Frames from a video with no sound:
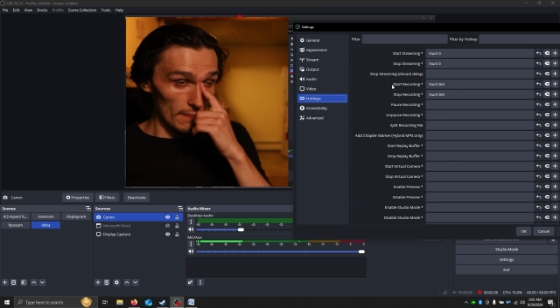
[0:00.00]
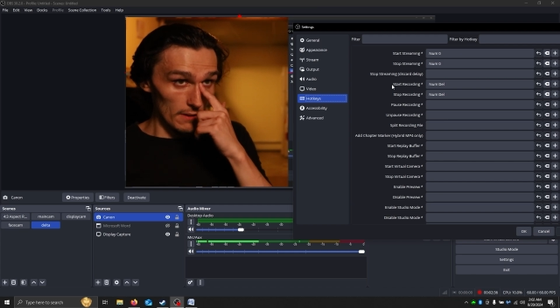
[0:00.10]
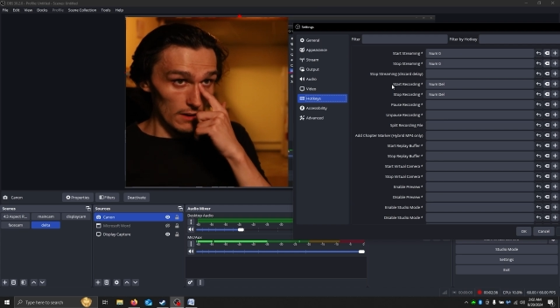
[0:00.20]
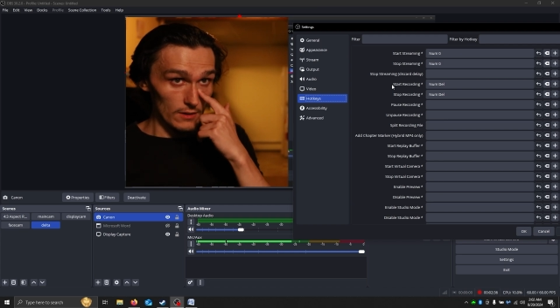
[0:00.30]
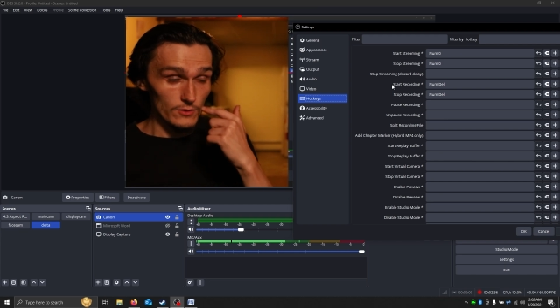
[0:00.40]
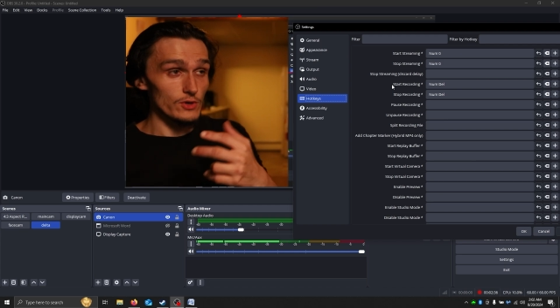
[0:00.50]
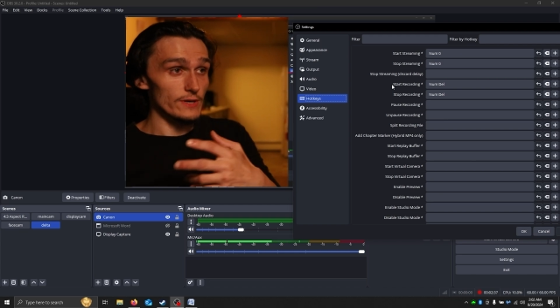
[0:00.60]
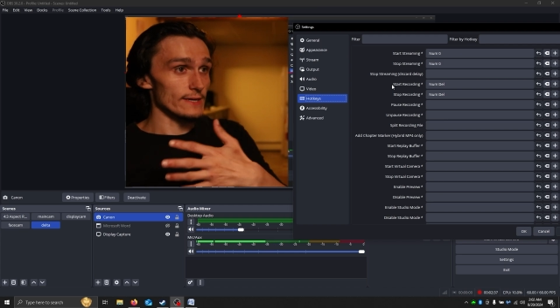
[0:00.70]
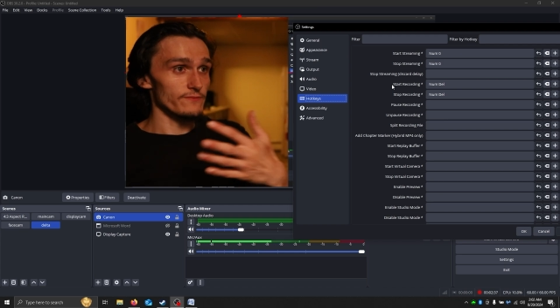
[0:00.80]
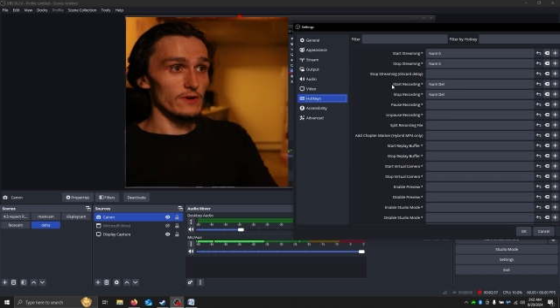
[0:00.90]
you can
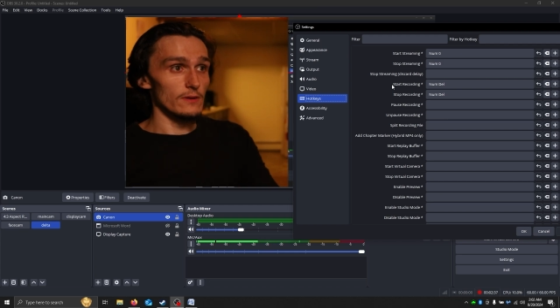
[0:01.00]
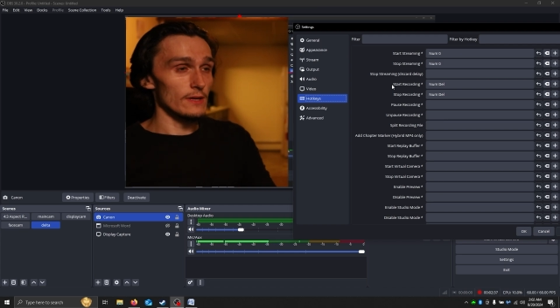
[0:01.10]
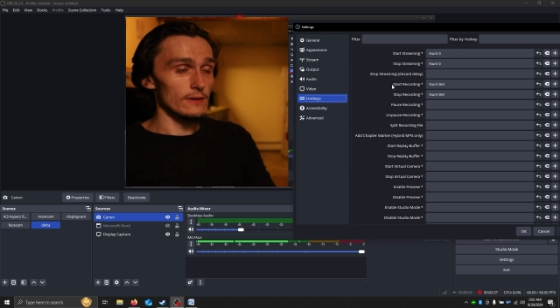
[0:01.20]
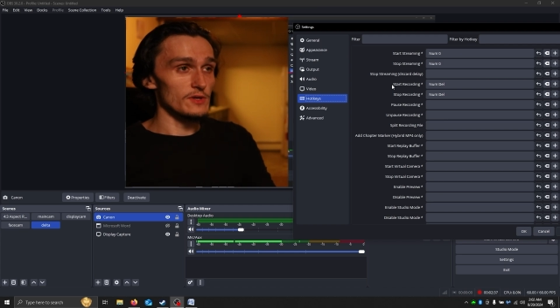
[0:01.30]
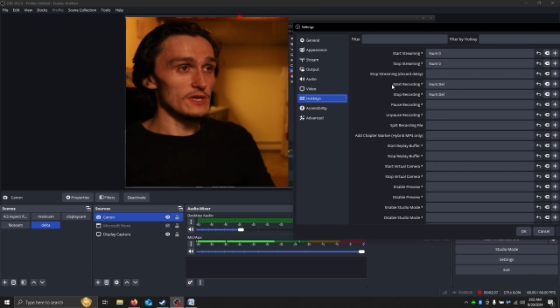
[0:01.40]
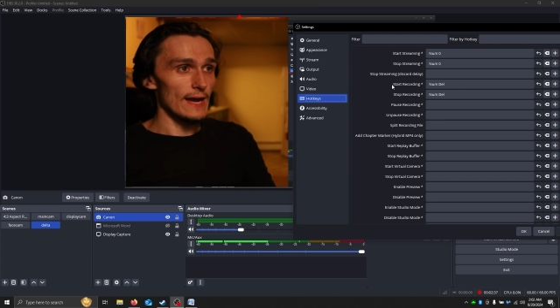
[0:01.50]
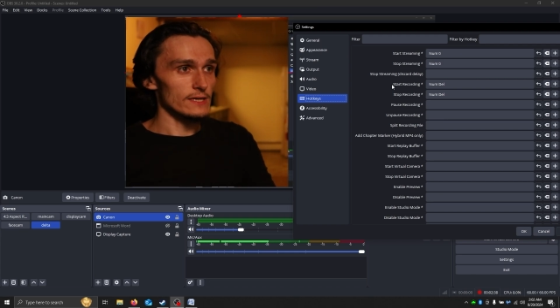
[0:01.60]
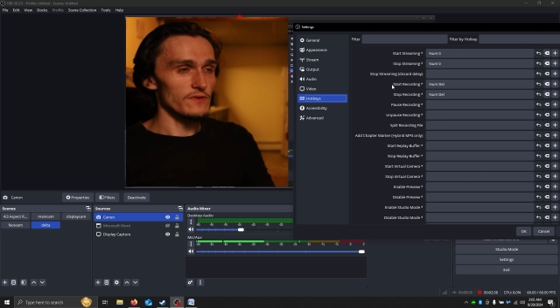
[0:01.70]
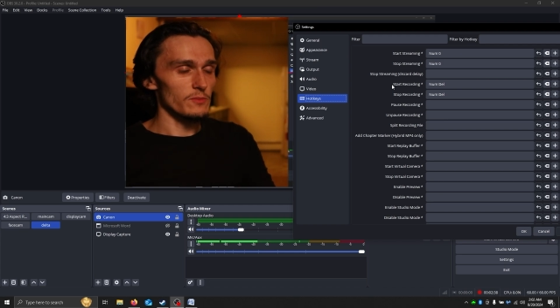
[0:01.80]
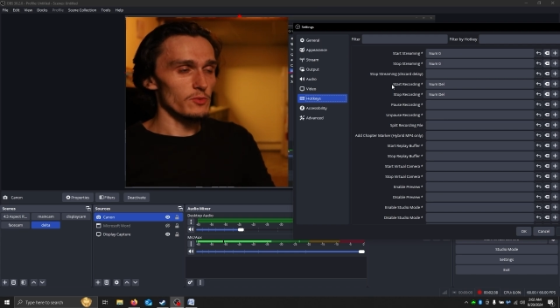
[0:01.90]
activate and
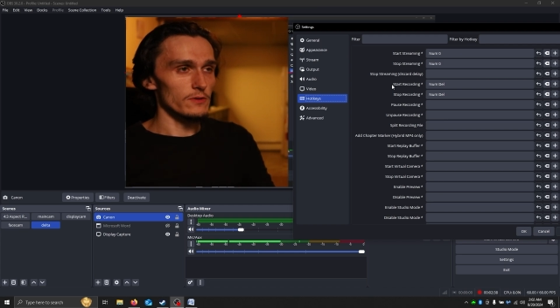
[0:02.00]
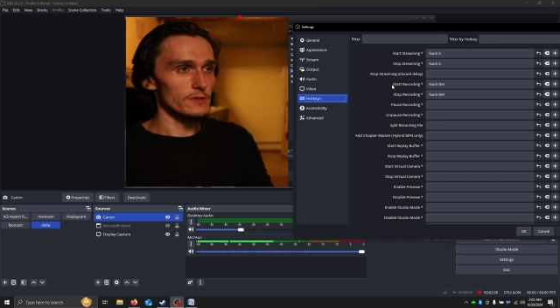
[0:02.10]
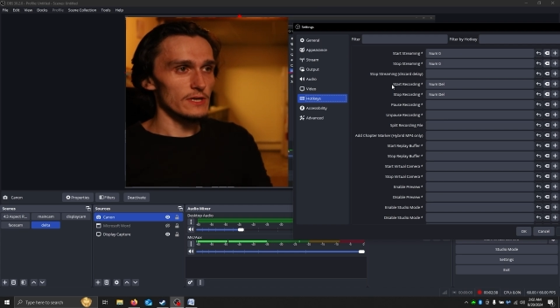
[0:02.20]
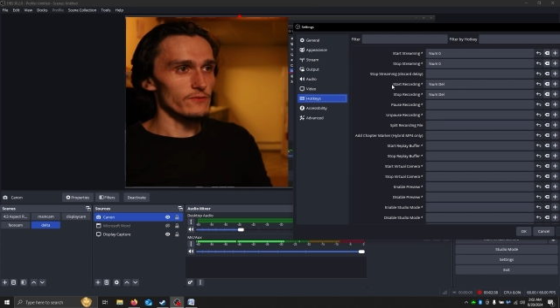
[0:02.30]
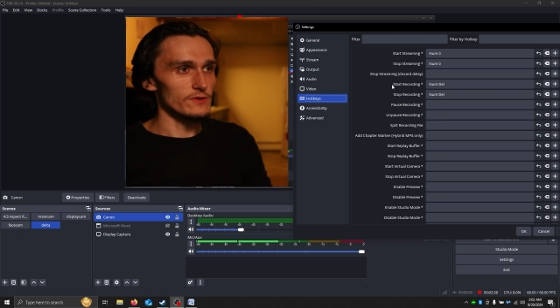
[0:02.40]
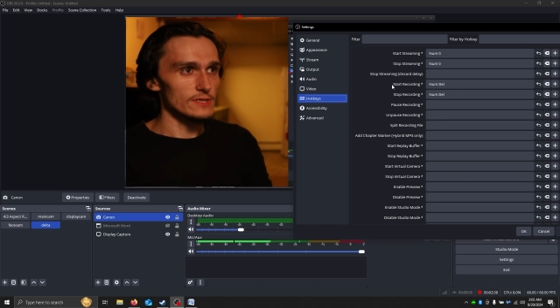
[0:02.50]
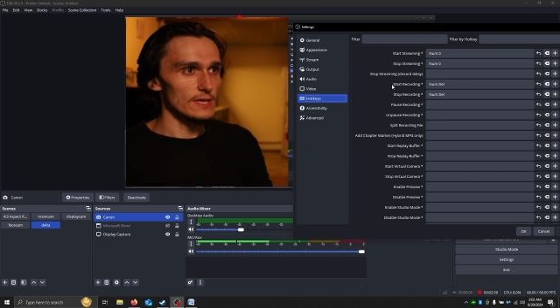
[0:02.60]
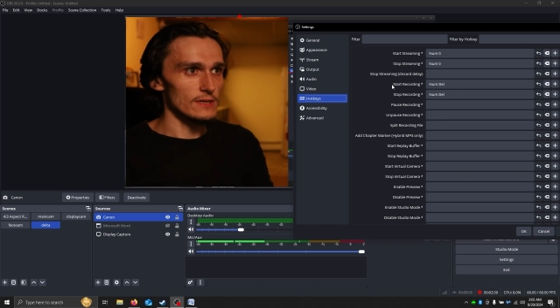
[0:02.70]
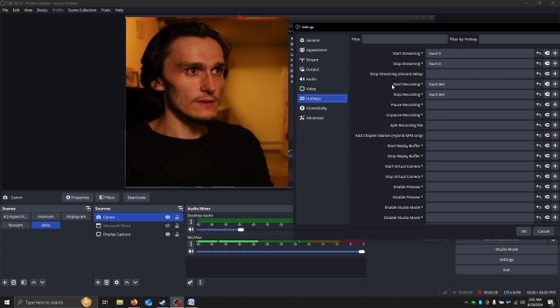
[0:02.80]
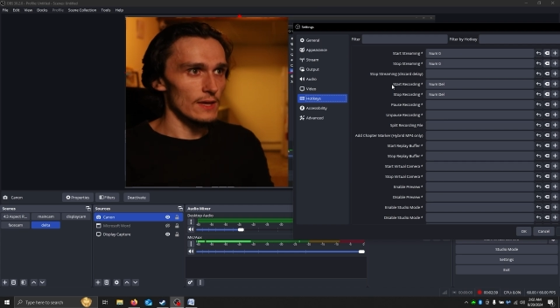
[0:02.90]
deactivate pretty much every
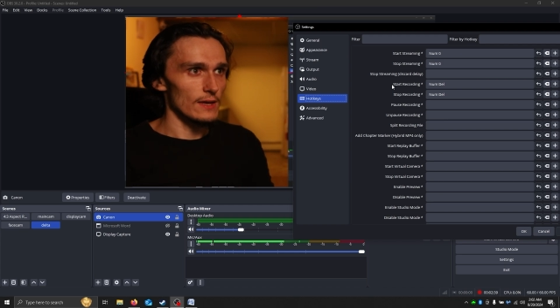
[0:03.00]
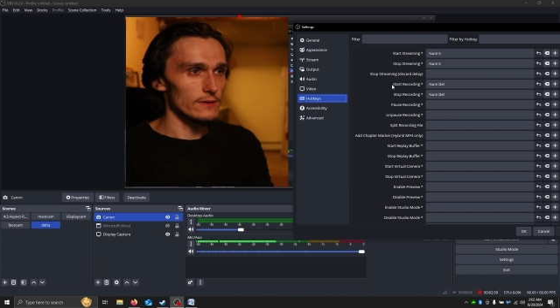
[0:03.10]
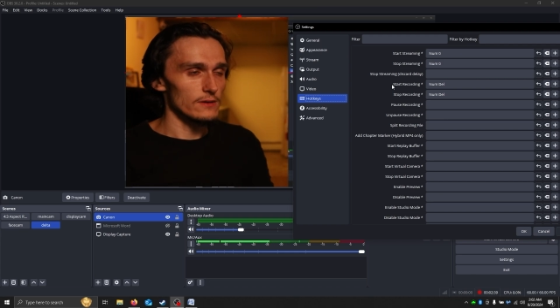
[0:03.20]
setting that